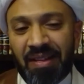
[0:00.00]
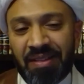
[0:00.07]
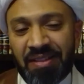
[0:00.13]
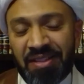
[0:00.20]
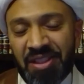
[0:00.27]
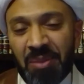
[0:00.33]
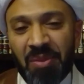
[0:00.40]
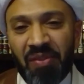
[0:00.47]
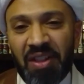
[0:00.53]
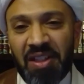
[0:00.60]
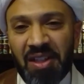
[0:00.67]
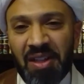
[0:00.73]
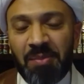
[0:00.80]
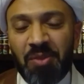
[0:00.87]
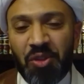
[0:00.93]
some of it
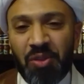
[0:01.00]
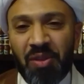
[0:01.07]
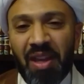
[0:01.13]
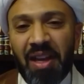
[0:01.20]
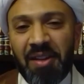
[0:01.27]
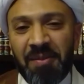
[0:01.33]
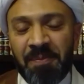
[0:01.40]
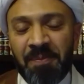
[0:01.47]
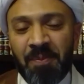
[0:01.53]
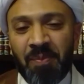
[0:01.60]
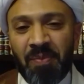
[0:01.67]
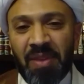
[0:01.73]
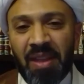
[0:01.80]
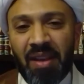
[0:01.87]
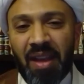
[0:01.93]
comes to that.
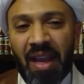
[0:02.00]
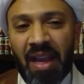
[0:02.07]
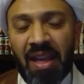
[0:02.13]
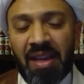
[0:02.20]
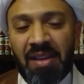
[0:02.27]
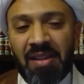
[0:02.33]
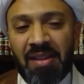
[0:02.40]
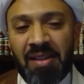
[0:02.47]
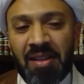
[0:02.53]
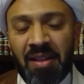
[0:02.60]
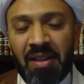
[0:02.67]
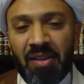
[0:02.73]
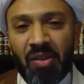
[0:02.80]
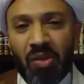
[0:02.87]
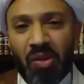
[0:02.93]
And
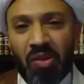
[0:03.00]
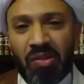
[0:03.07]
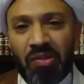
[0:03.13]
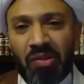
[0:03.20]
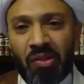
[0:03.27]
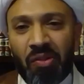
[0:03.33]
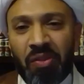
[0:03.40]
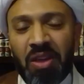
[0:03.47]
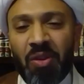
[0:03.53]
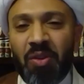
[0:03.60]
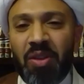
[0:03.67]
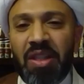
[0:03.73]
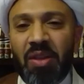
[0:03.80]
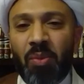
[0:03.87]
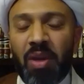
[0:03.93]
the
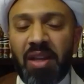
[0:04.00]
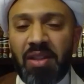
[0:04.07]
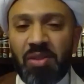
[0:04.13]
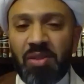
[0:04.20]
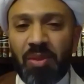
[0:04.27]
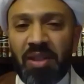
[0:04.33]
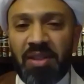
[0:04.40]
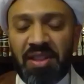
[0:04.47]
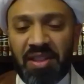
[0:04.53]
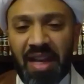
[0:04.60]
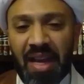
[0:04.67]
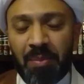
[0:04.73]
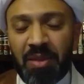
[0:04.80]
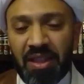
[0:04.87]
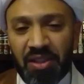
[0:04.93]
only way to
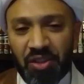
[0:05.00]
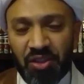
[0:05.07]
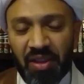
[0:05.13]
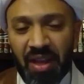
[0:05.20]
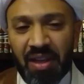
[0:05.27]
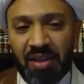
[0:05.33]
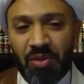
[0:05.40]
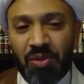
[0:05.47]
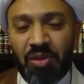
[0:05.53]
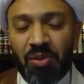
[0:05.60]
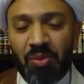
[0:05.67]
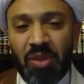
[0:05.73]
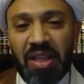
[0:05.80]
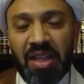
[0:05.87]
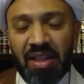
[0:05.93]
establish that or to
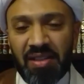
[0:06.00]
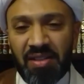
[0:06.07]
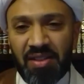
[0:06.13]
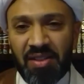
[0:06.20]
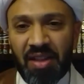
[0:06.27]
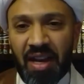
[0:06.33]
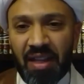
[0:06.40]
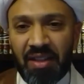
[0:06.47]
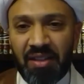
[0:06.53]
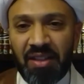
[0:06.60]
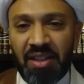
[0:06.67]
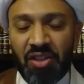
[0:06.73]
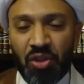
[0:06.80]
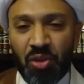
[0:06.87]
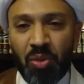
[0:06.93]
reconcile
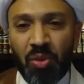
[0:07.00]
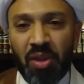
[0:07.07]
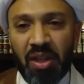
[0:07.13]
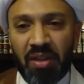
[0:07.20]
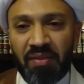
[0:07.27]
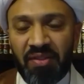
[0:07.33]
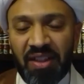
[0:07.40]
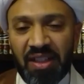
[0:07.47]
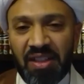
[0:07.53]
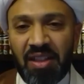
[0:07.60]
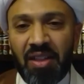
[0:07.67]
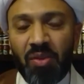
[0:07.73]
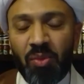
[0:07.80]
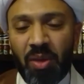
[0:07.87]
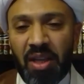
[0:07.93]
these two
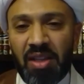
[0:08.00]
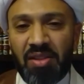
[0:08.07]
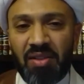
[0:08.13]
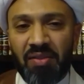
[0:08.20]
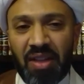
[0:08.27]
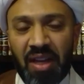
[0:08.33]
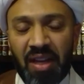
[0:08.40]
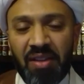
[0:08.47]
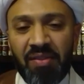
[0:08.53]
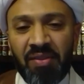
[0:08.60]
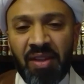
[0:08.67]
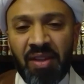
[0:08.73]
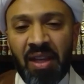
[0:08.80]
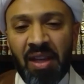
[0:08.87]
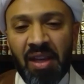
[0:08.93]
conflicting ways of life
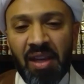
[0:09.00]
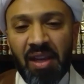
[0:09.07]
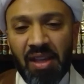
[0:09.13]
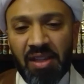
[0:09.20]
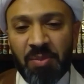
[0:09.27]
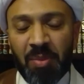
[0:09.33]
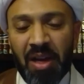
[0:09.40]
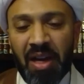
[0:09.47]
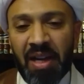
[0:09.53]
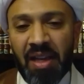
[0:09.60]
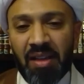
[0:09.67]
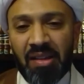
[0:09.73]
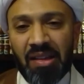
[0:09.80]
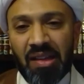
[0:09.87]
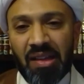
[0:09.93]
is by